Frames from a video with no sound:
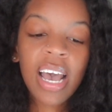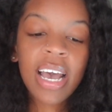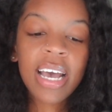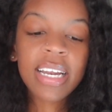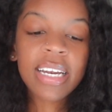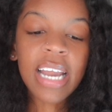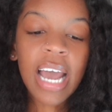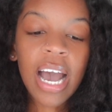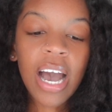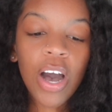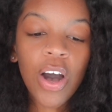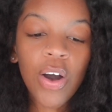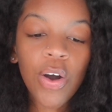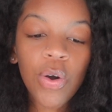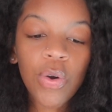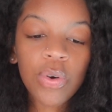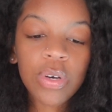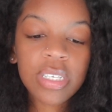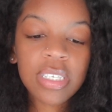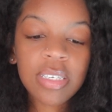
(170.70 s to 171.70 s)

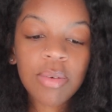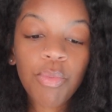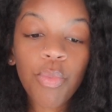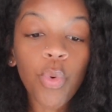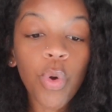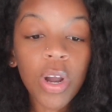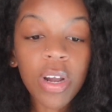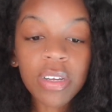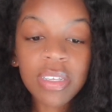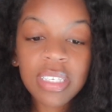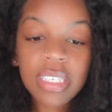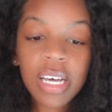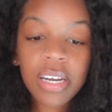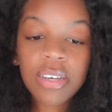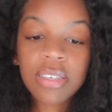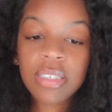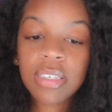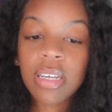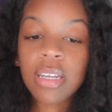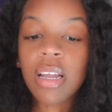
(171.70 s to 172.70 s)
now some words that are
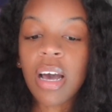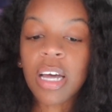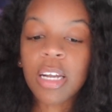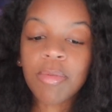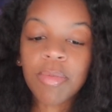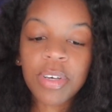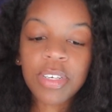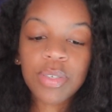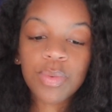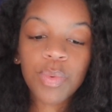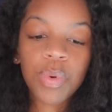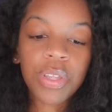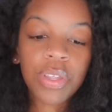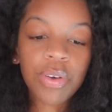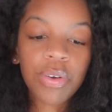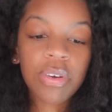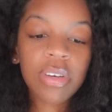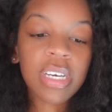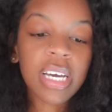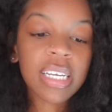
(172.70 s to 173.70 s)
synonymous with
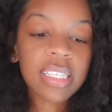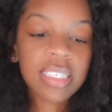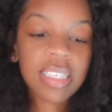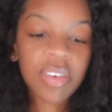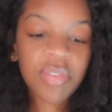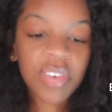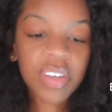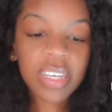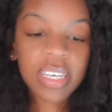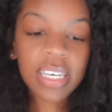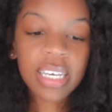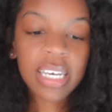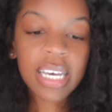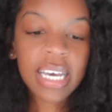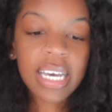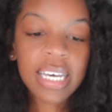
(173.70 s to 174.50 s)
creativity